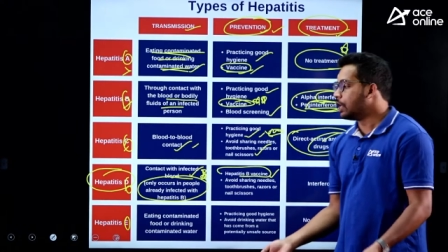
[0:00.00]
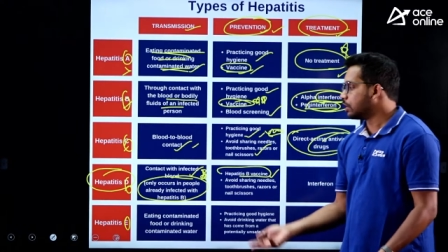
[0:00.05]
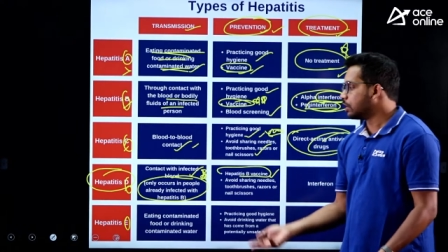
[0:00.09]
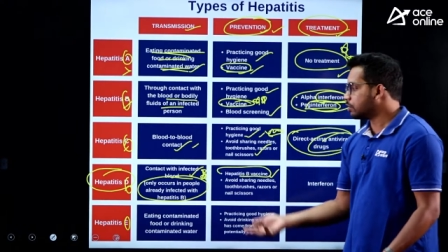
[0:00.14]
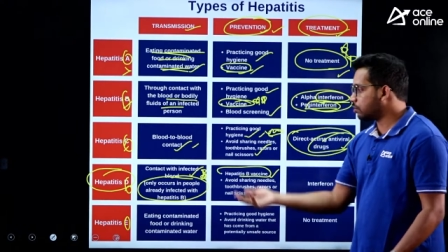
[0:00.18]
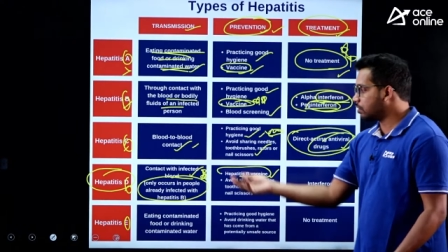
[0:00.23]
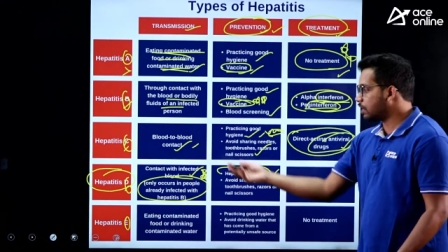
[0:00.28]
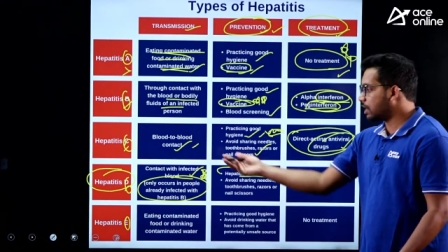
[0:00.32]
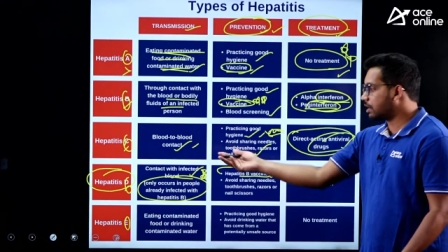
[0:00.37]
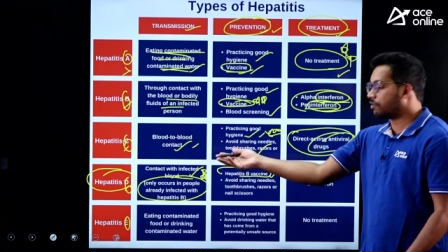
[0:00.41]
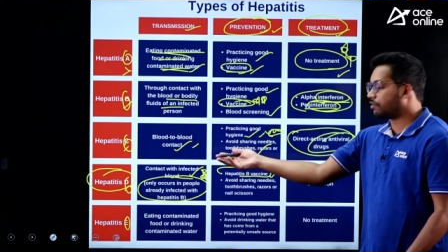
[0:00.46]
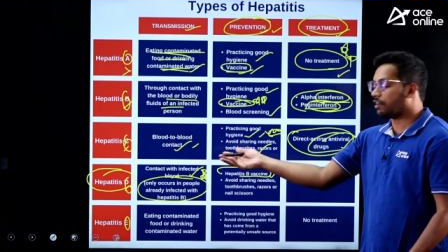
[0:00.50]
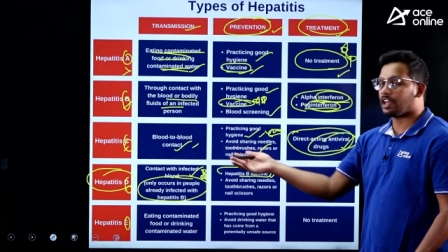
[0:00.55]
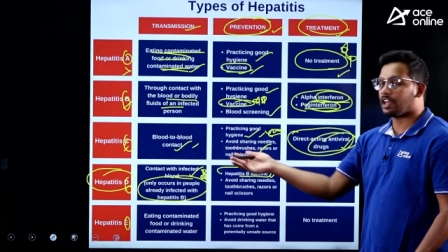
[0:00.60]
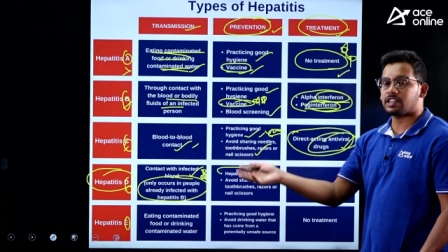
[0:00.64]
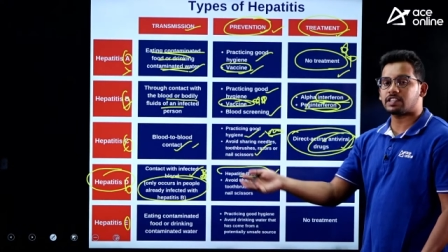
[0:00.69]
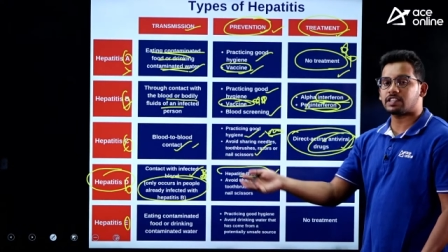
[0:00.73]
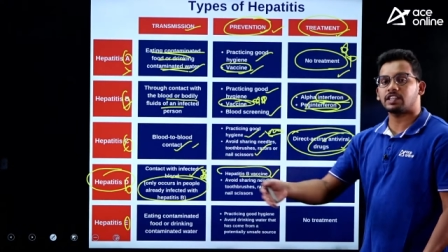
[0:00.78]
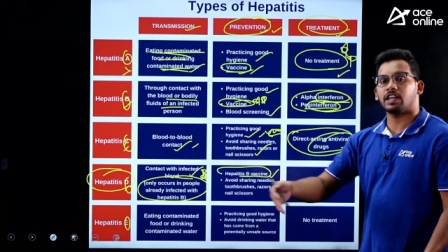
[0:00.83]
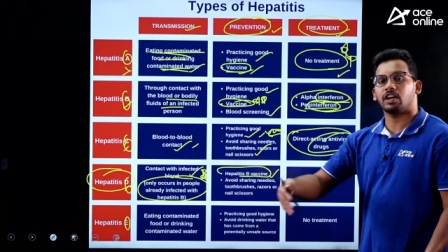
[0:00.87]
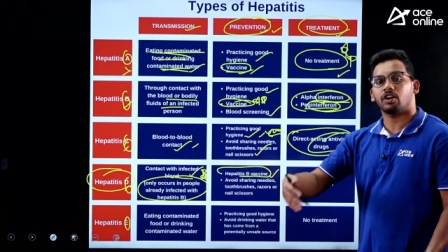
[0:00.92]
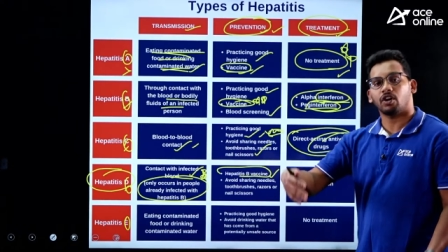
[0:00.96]
So, that
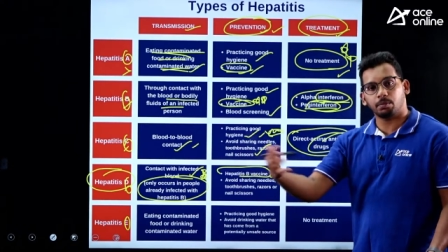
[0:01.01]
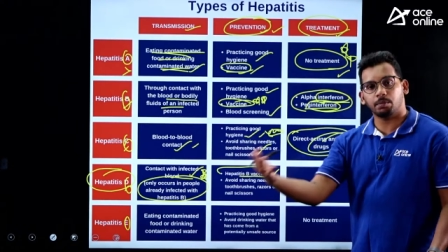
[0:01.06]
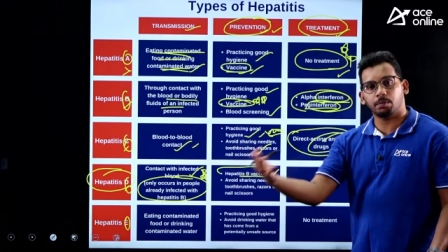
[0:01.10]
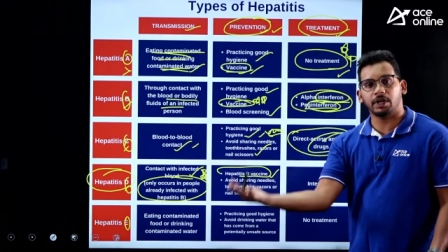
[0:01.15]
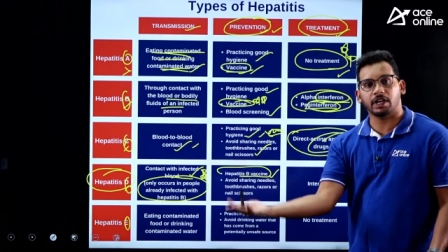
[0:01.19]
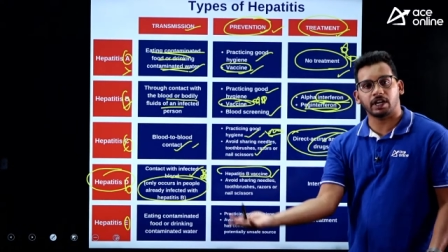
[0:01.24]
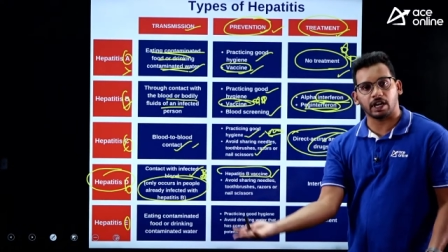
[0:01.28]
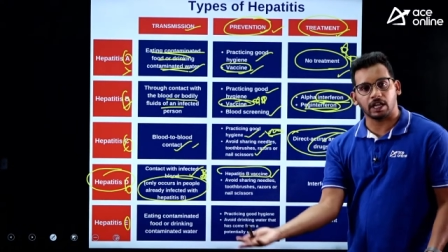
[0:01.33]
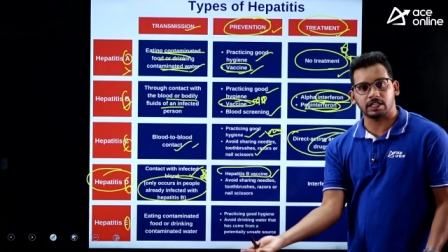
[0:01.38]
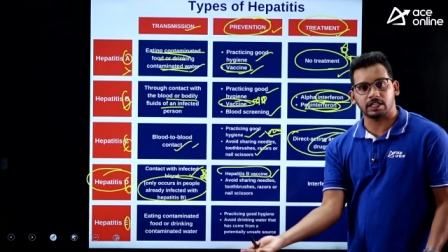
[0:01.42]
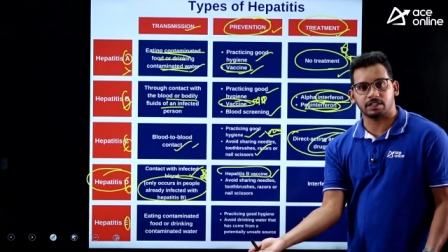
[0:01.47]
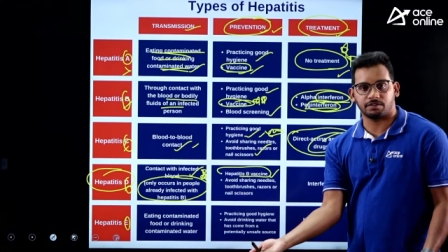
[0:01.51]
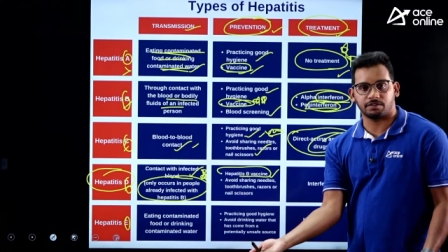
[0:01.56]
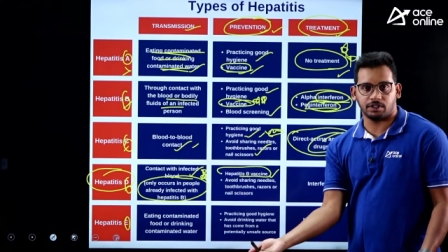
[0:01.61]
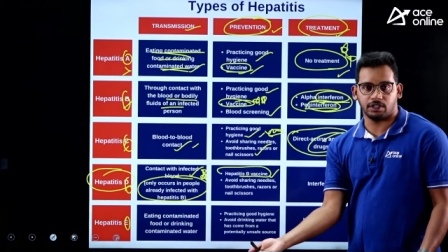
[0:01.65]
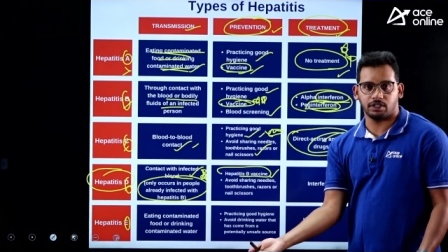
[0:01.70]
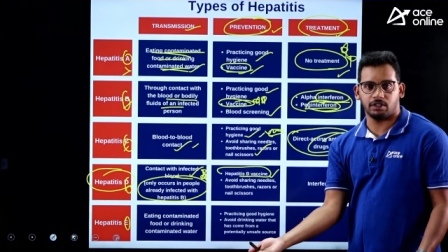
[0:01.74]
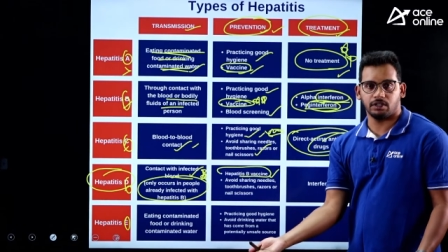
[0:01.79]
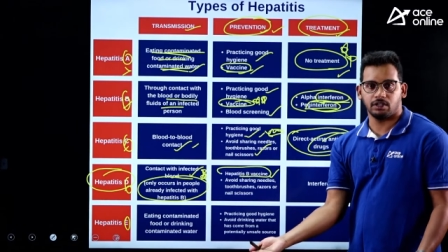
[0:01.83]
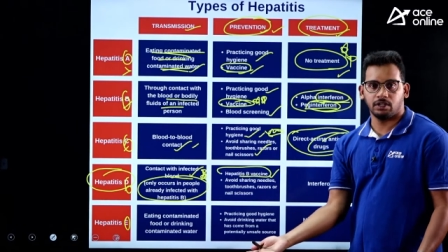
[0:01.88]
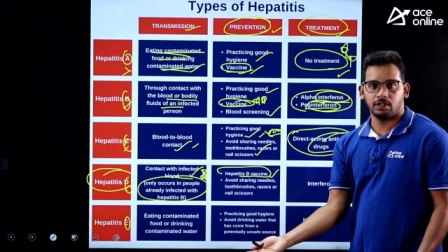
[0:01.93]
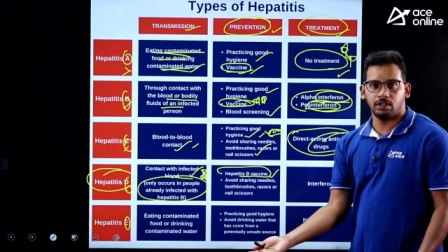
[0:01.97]
virus cannot be transferred.